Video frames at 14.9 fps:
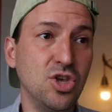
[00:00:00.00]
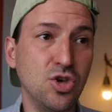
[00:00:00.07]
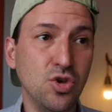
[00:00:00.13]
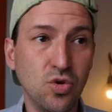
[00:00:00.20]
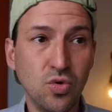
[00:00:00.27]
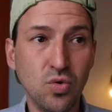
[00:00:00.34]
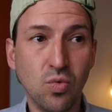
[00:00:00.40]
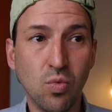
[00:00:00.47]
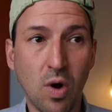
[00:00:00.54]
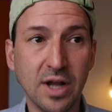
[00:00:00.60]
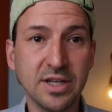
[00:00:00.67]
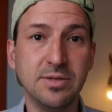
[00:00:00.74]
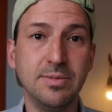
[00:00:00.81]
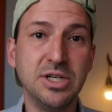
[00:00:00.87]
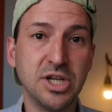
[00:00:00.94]
You
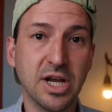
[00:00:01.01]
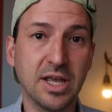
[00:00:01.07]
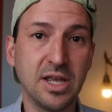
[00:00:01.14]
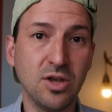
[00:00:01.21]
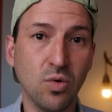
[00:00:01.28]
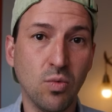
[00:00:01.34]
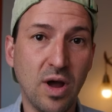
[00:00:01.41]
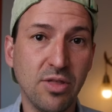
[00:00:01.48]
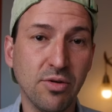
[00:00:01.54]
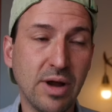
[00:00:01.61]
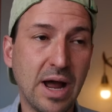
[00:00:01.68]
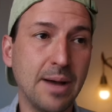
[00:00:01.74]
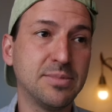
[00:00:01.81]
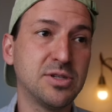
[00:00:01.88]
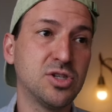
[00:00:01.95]
want to be checking your weather
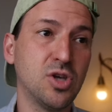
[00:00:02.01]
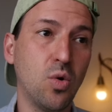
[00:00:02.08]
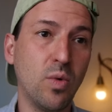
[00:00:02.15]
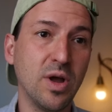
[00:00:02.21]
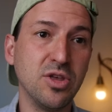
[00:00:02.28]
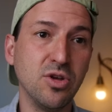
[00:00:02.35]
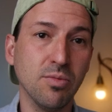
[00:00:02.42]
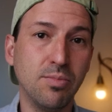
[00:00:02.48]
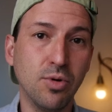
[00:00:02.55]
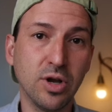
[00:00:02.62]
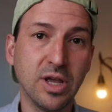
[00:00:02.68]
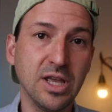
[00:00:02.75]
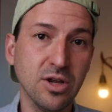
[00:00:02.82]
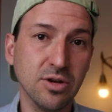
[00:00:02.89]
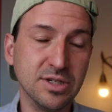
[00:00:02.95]
apps so when you're
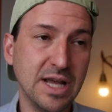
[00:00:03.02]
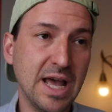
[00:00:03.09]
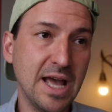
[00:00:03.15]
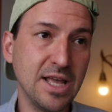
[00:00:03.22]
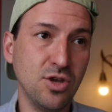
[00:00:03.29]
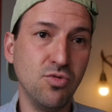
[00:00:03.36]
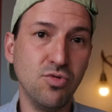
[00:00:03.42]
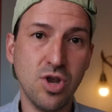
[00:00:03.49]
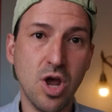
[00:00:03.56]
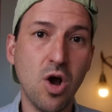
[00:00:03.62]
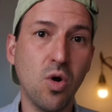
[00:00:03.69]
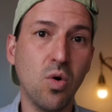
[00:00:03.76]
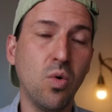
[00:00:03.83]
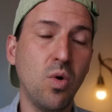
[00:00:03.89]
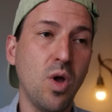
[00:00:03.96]
booking your day, you
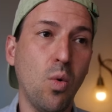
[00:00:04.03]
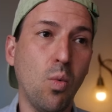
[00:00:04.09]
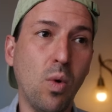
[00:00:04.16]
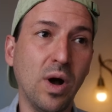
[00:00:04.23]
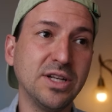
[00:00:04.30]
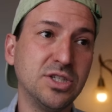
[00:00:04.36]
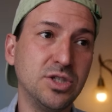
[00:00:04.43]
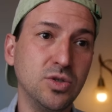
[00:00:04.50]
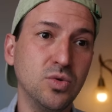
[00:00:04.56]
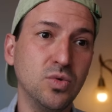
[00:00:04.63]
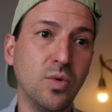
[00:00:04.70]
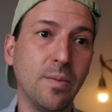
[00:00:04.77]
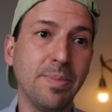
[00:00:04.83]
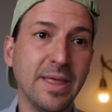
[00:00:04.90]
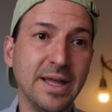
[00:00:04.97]
know what
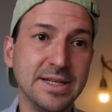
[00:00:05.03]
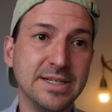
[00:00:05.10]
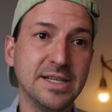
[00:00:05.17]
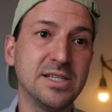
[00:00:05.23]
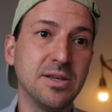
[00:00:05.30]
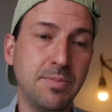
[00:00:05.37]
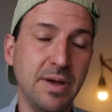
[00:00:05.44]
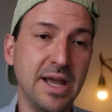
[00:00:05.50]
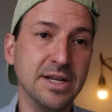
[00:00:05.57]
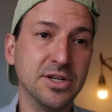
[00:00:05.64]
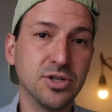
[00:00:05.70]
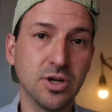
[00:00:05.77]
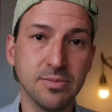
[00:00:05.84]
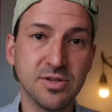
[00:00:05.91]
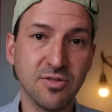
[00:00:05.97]
to anticipate in
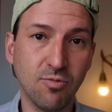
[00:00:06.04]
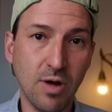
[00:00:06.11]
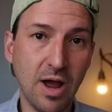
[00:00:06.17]
terms of